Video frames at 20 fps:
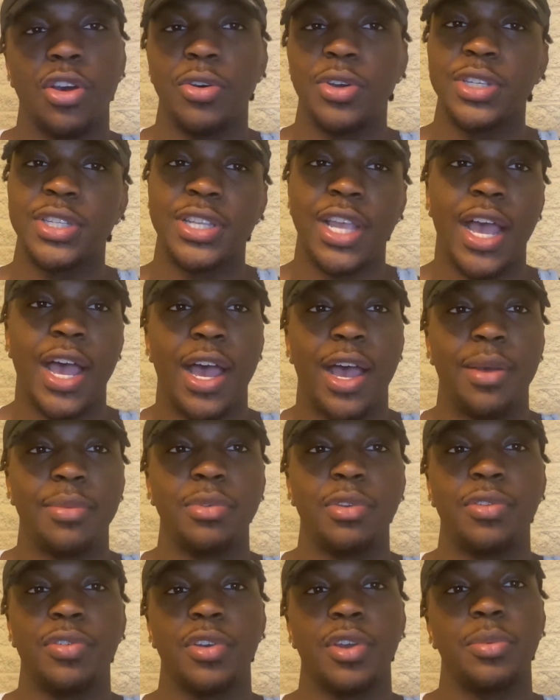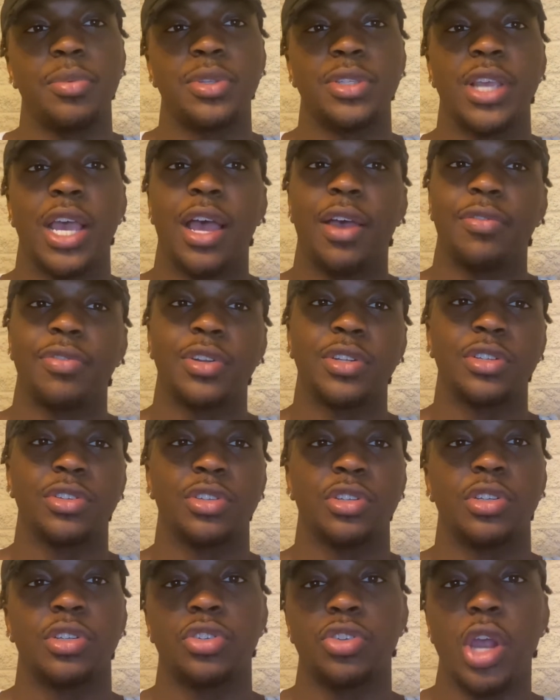It's time. You feel me? Time for
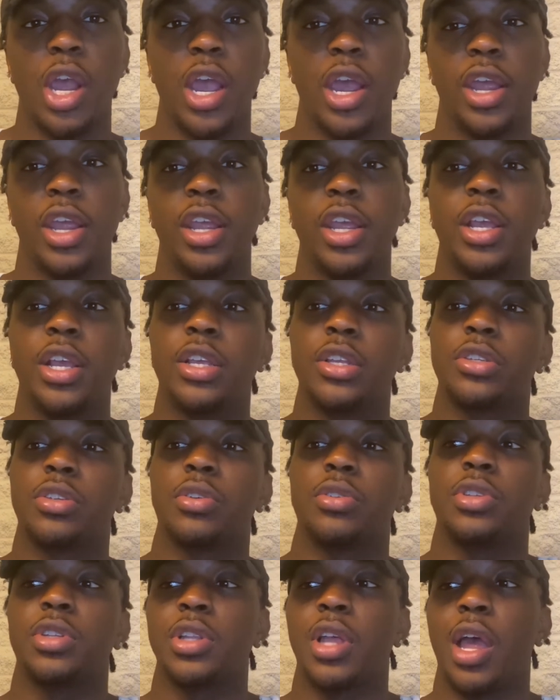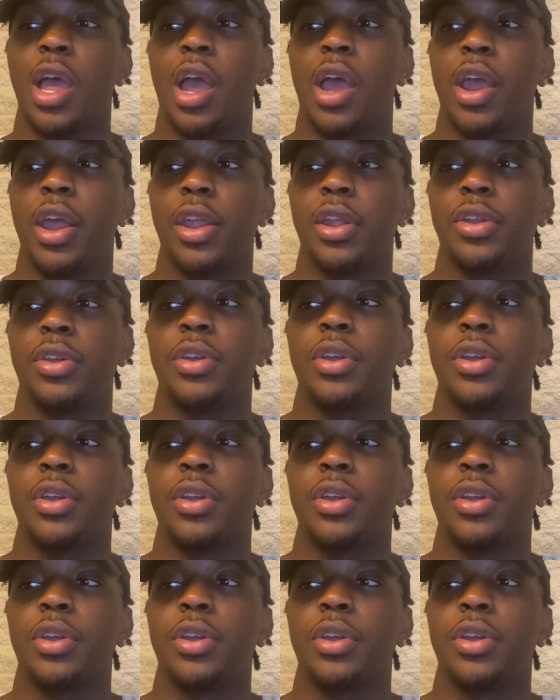let's try it. So she like, all right.